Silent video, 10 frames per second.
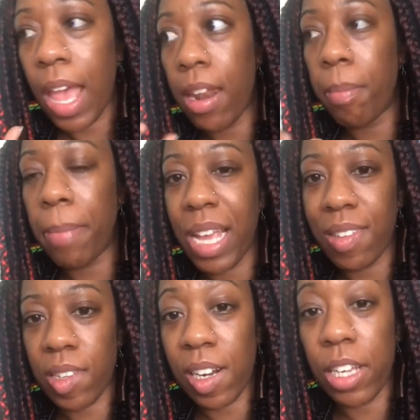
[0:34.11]
and then
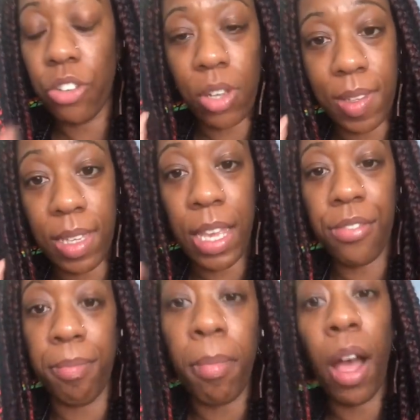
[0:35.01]
basically just
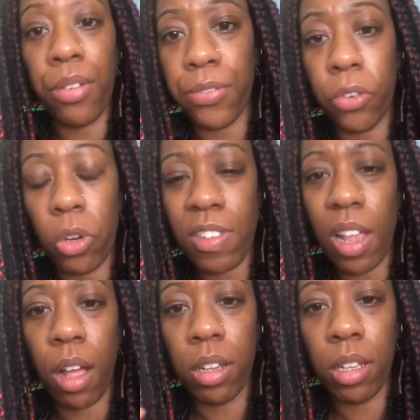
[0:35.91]
give my
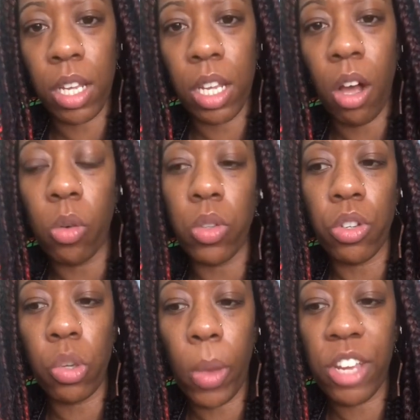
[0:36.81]
thoughts on the whole
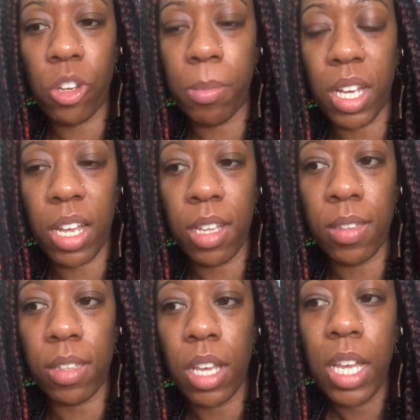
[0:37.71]
situation,
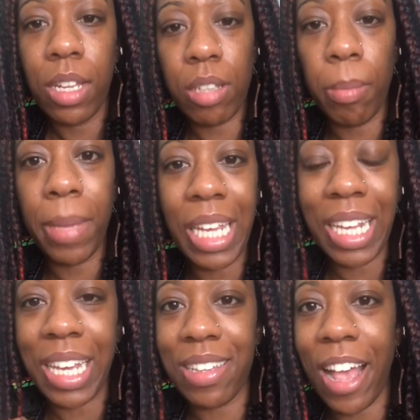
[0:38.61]
because to
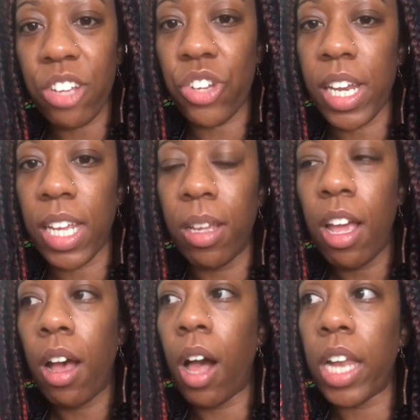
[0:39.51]
me it's actually
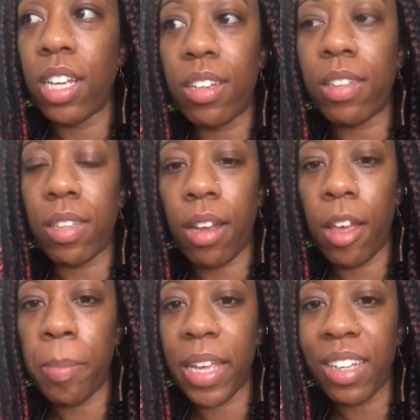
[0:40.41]
highly
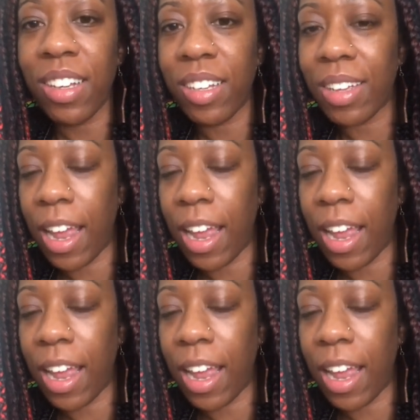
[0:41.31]
disturbing,